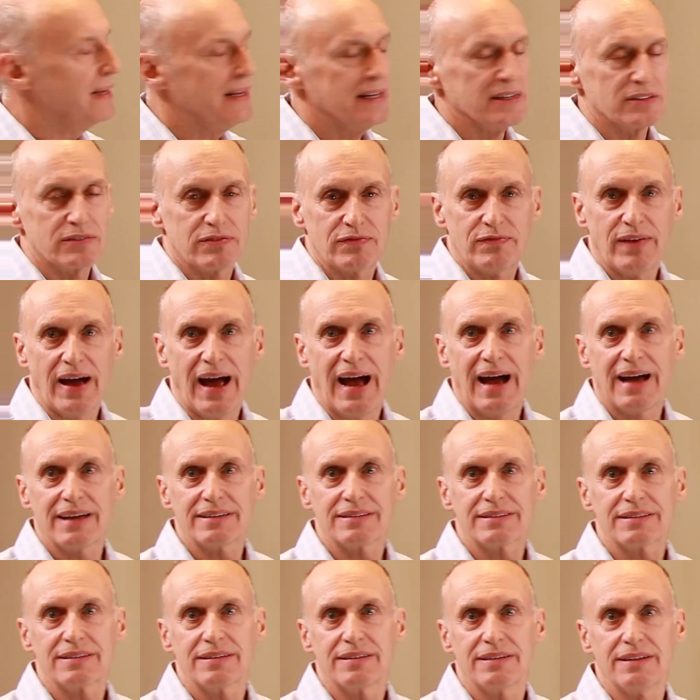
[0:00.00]
It's
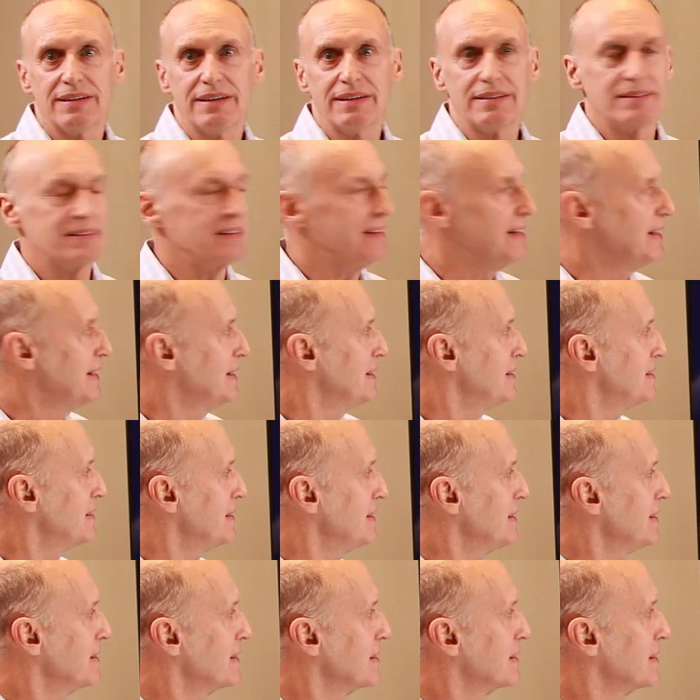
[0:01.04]
fast, it's
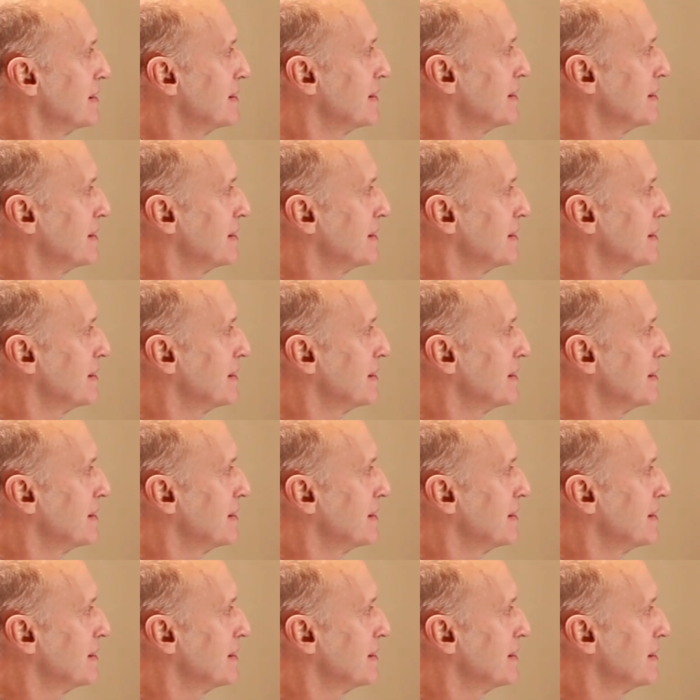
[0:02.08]
easy,